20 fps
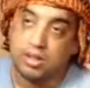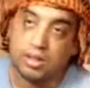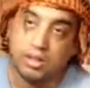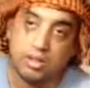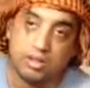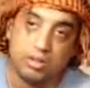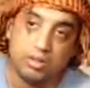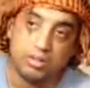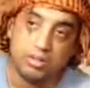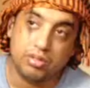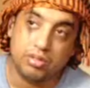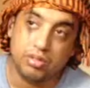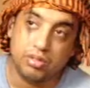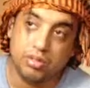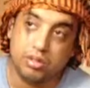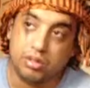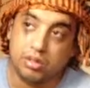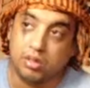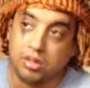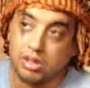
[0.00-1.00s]
Industrial,
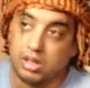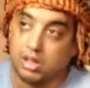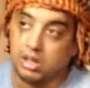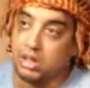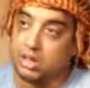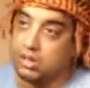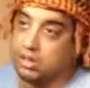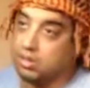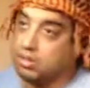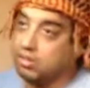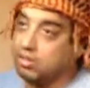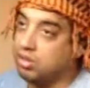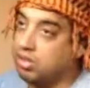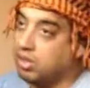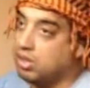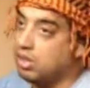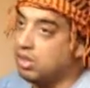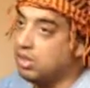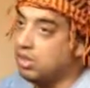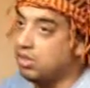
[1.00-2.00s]
like you just
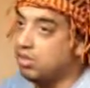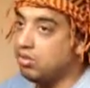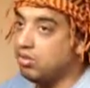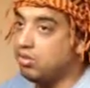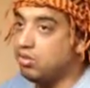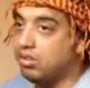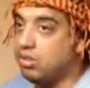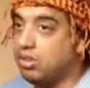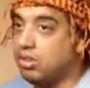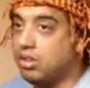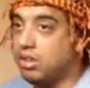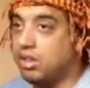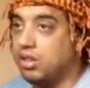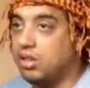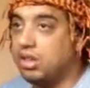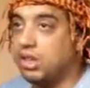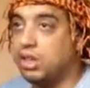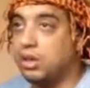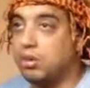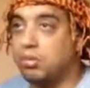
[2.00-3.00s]
say, industrial
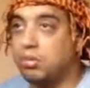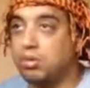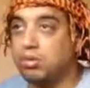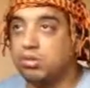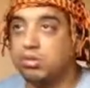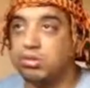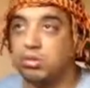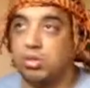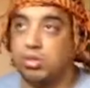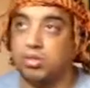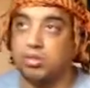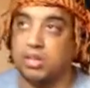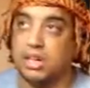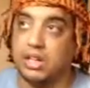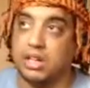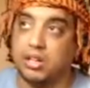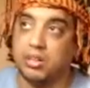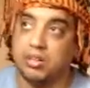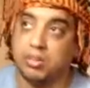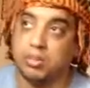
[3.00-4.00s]
turntables cost
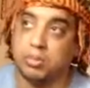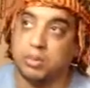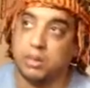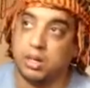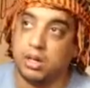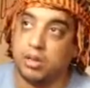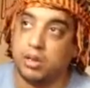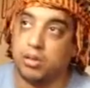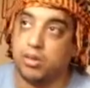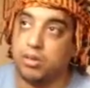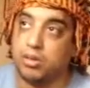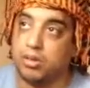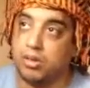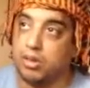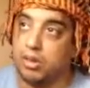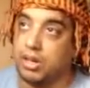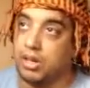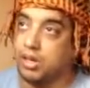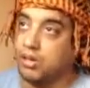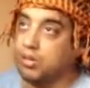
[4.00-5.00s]
£800,
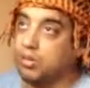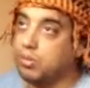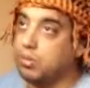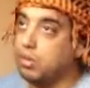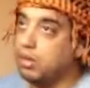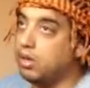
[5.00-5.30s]
£900.